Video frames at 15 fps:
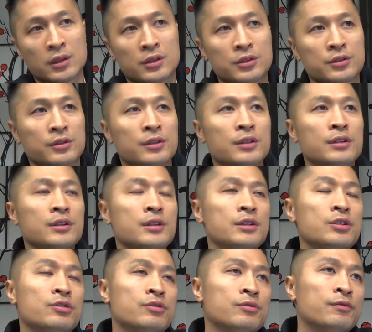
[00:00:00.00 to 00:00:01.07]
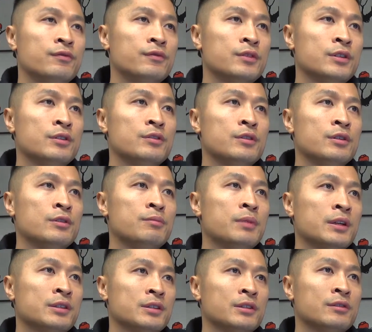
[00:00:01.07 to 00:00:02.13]
So he, he, he, he
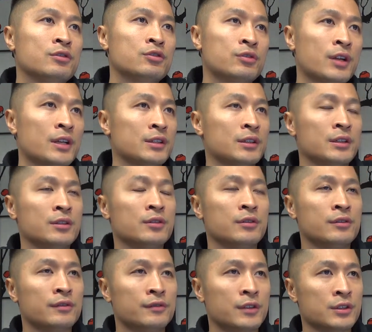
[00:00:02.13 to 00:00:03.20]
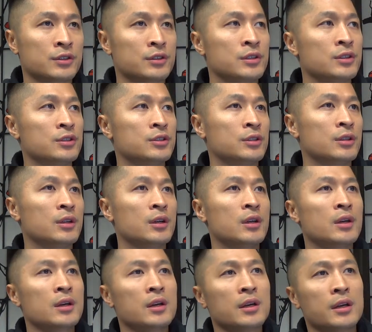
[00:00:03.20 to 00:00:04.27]
basically translated to the French edition.
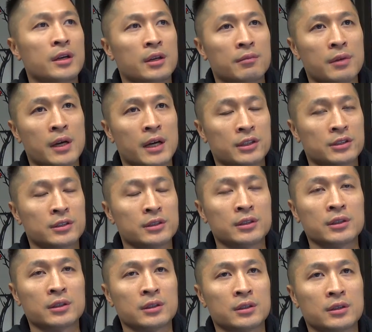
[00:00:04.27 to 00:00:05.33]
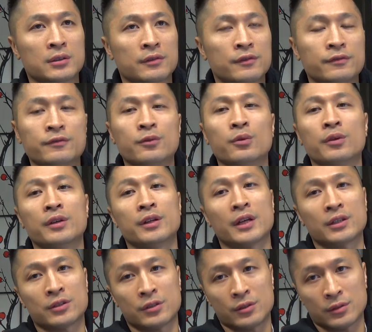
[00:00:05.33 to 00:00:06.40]
And I'm actually going to forward
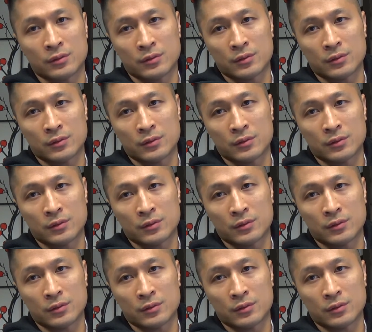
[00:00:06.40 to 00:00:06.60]
that to you.